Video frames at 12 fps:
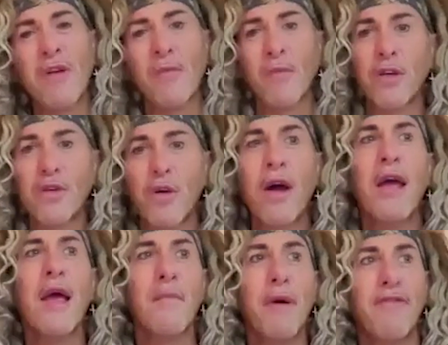I'm not sure,
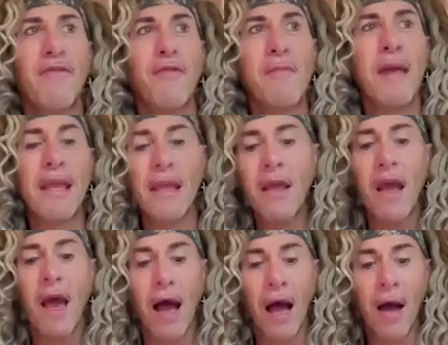but for me,
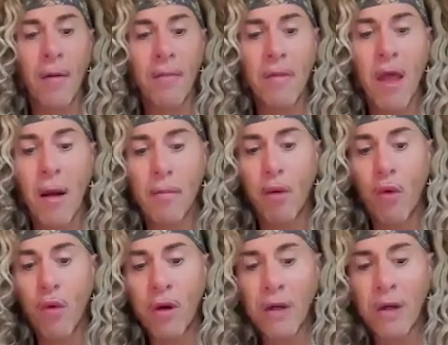
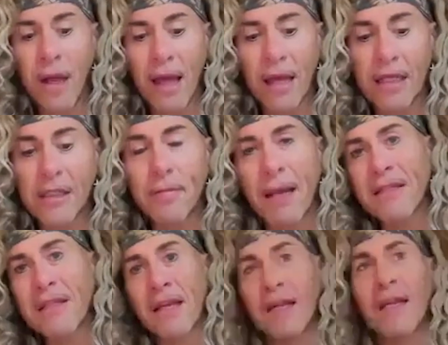Born
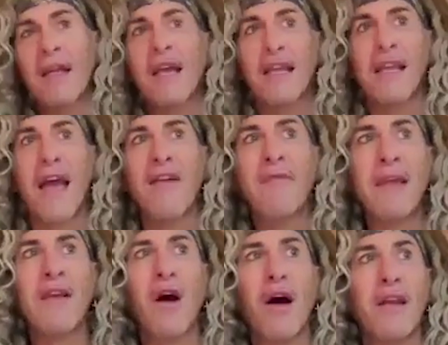Expecting gave me
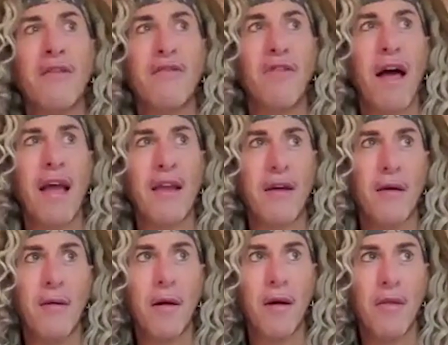kind of like
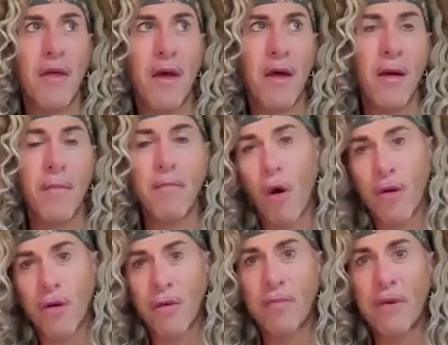the
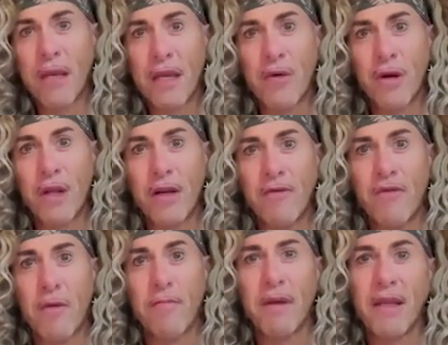modern period of
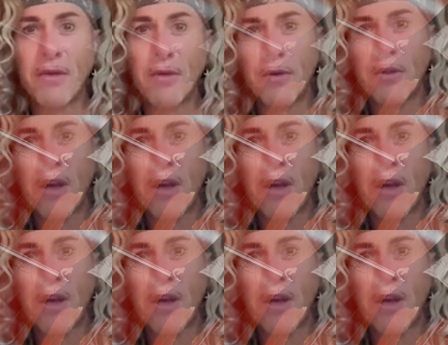the Beatles